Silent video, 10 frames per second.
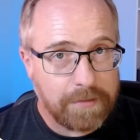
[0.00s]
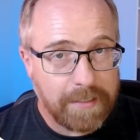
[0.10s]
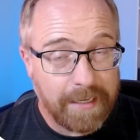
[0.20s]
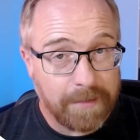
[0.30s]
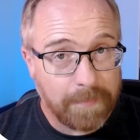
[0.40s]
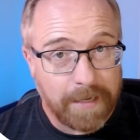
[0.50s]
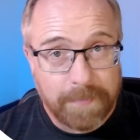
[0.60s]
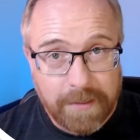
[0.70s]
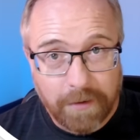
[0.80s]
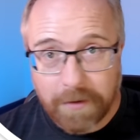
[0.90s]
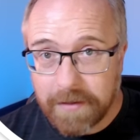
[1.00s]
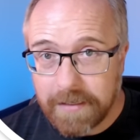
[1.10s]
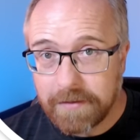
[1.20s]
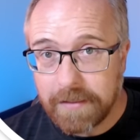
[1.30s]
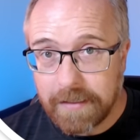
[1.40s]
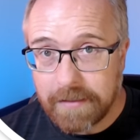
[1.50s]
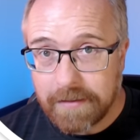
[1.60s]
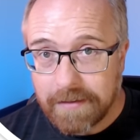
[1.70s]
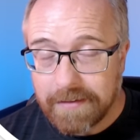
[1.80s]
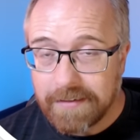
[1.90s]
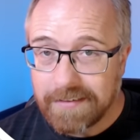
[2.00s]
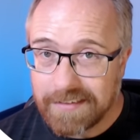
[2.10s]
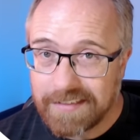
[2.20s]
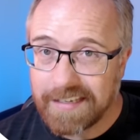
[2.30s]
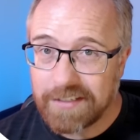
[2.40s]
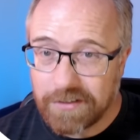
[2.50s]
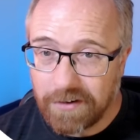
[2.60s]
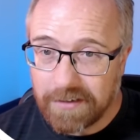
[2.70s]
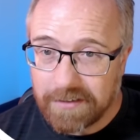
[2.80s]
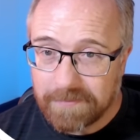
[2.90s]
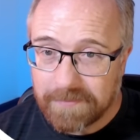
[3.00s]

and it might be all that you need just to get started.